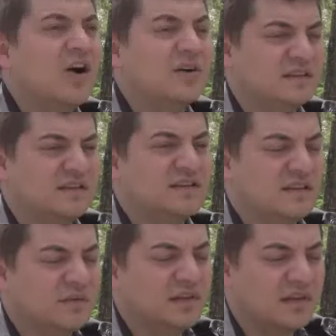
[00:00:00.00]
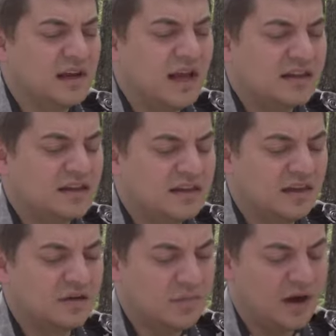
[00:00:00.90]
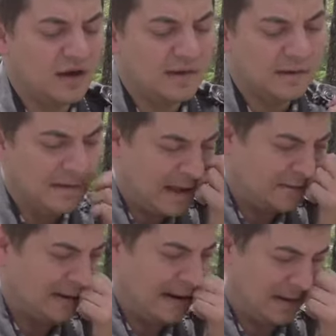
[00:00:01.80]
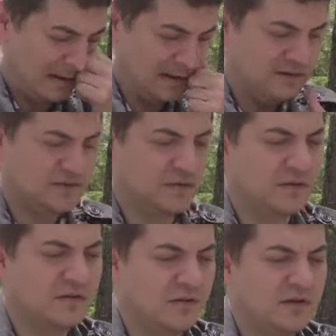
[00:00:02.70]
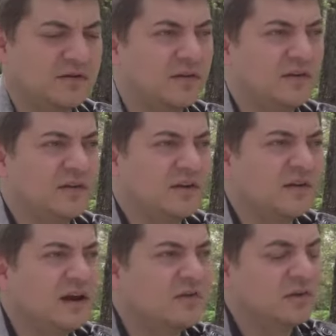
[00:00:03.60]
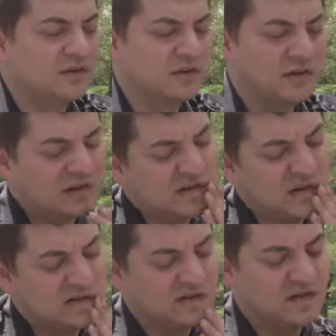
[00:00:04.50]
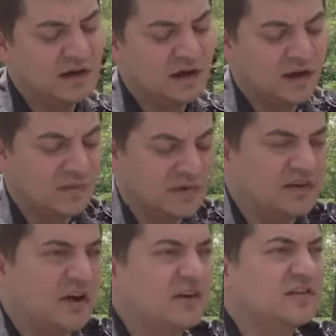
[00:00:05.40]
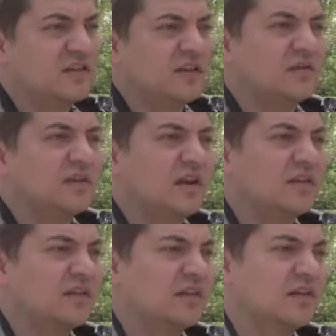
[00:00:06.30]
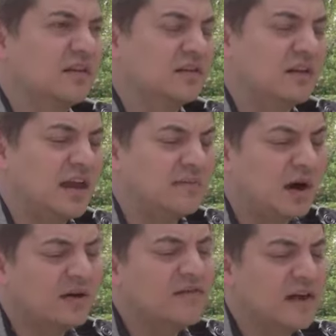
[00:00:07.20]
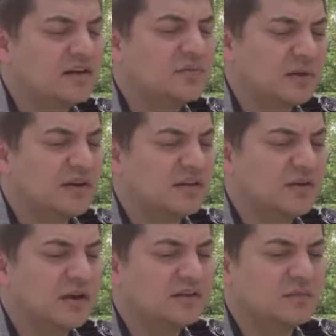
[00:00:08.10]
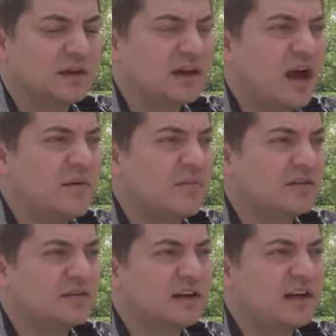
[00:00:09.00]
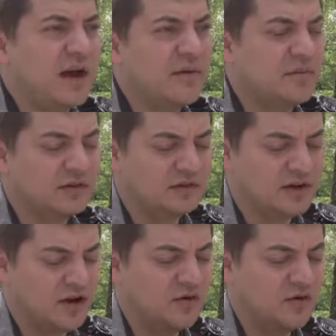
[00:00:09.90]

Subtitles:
No, it's something that I had to think about, and a lot of my early stories when I was first starting writing was it's just bizarre circumstances, and part of that is because I read so many comic books, and in comic books,